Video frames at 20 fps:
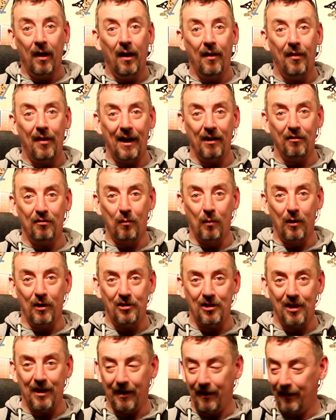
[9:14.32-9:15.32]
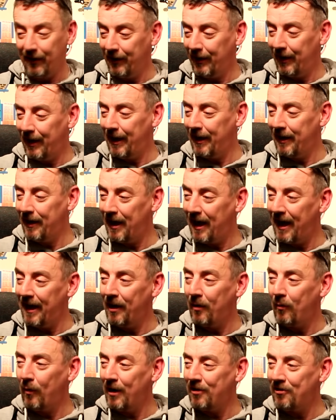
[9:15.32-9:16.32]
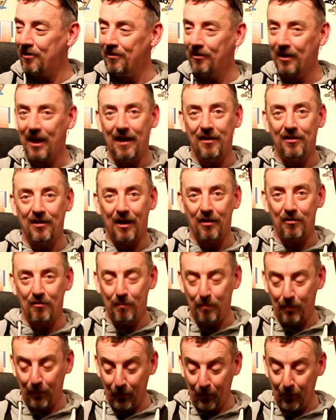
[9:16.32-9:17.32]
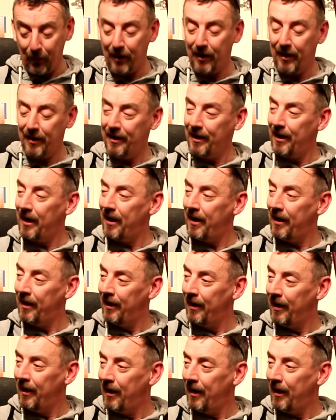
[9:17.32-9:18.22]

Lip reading: Thanks for watching, and any questions, get in touch with Paul, and